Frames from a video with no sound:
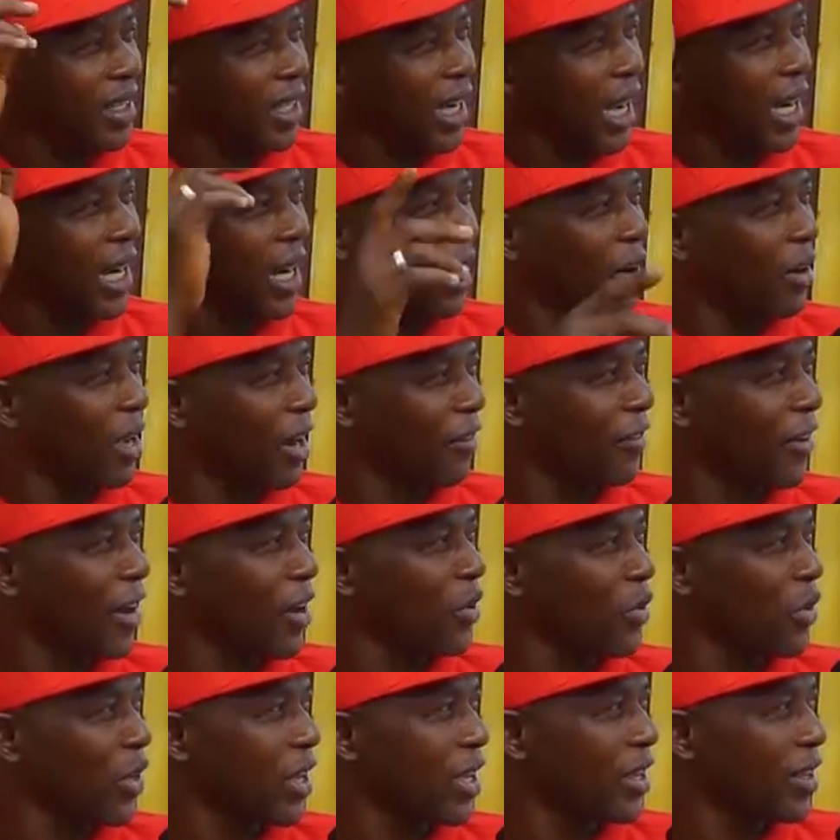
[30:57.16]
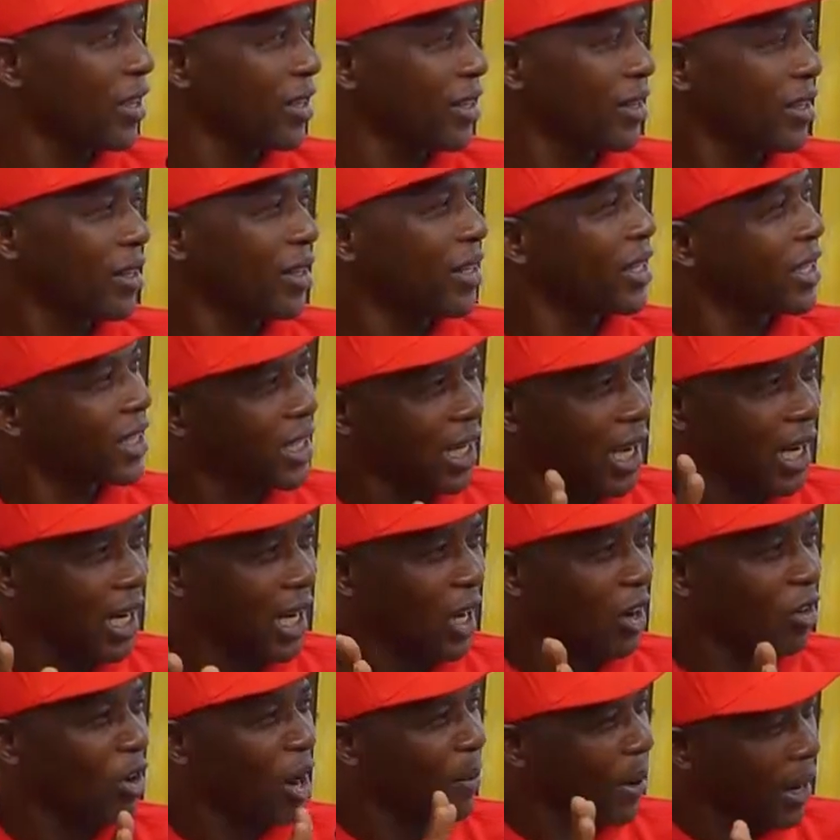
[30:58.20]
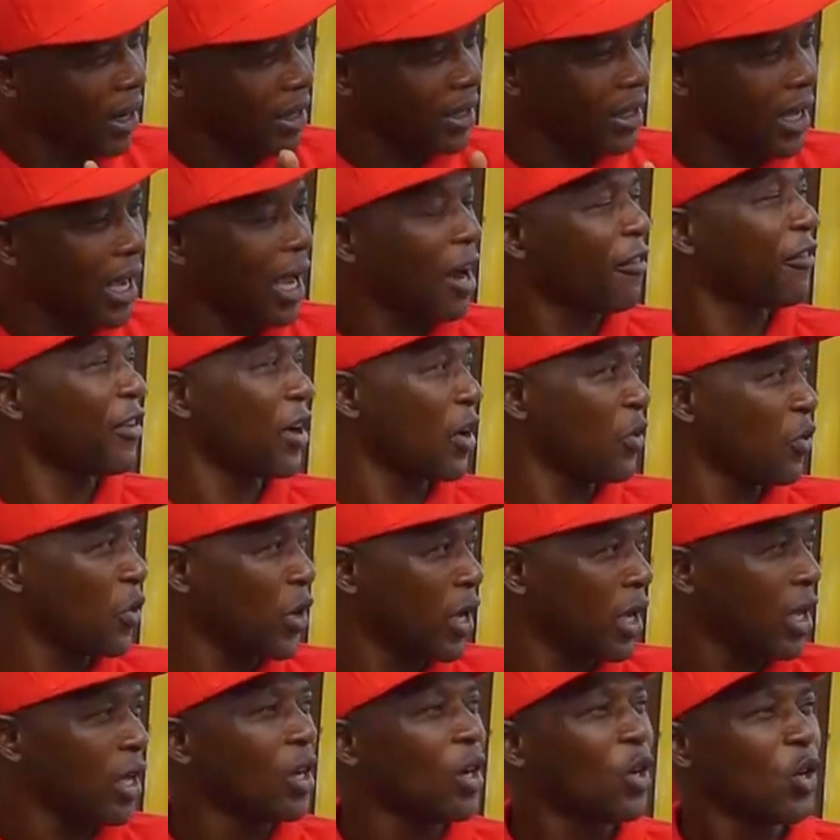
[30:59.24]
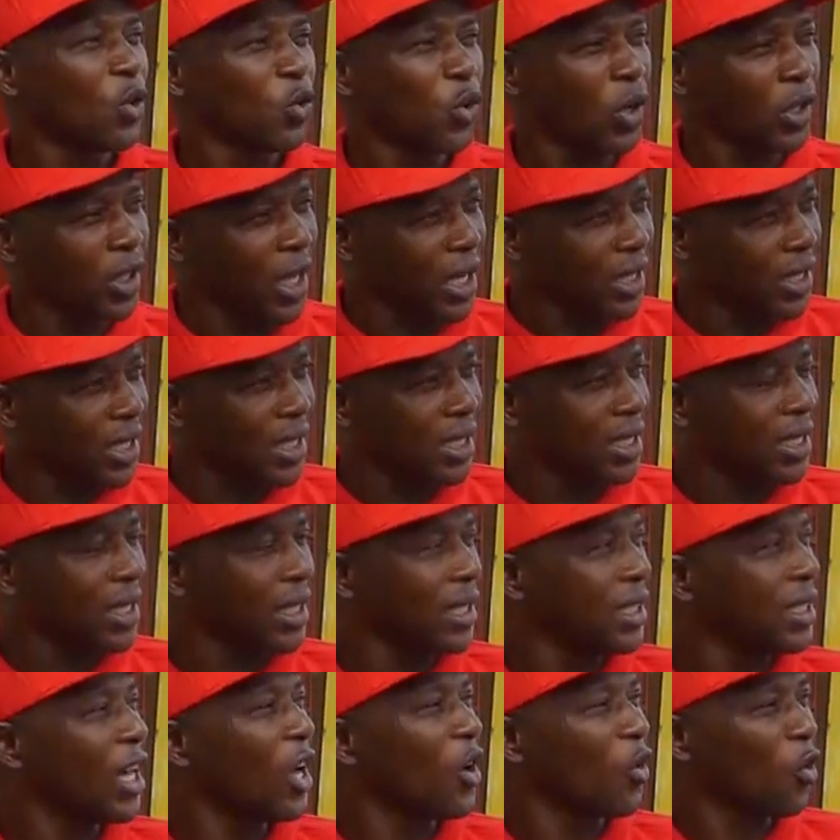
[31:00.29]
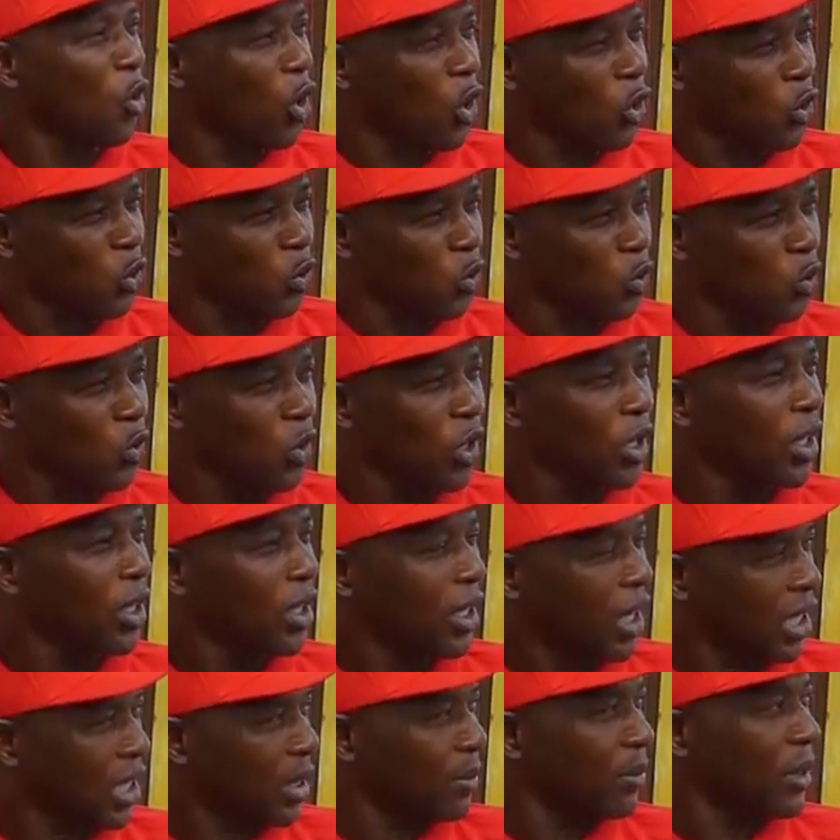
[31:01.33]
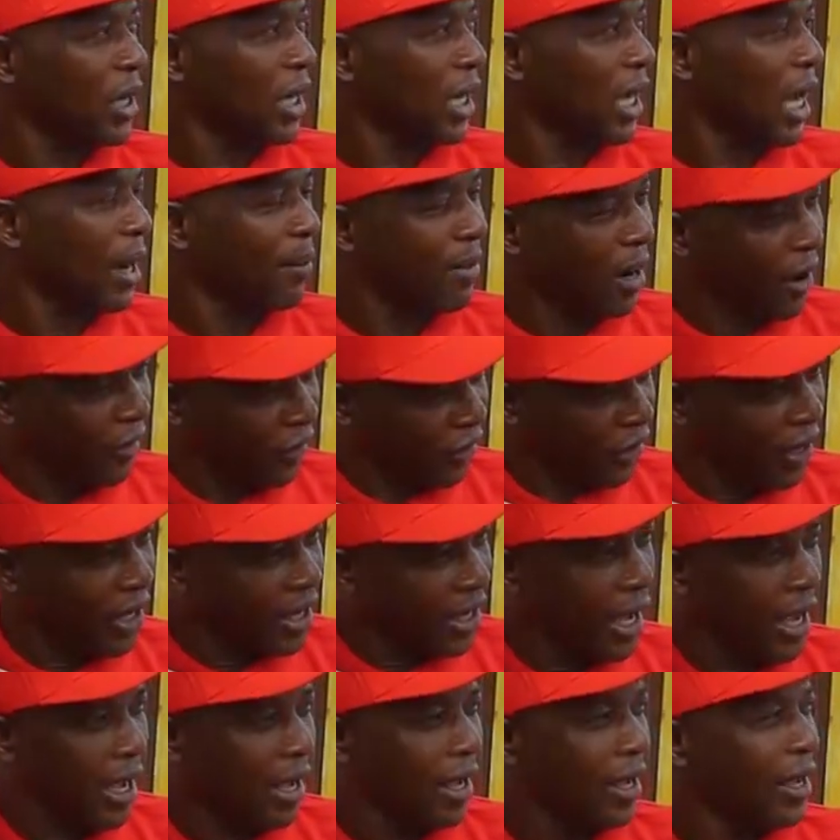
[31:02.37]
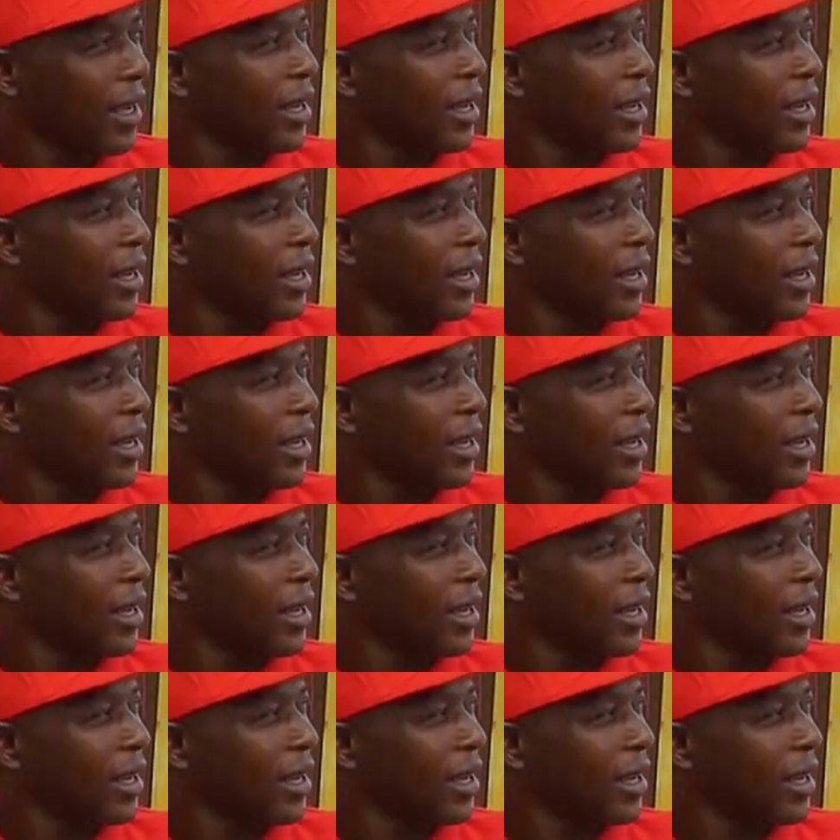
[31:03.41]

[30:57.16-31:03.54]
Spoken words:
shall allow your favy. It shall allow abandon your favy. 2016 year course yen timi nka ba fie de